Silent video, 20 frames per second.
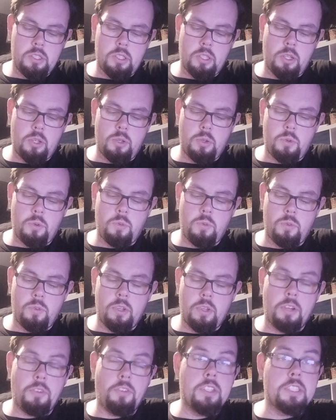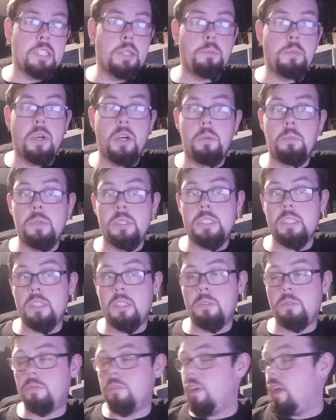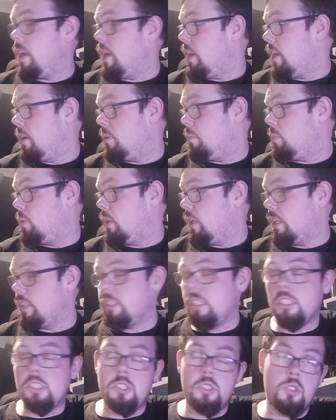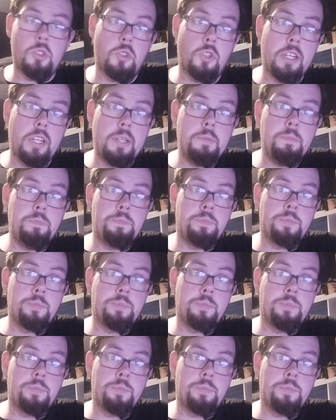So I recently bought myself a PlayStation 3,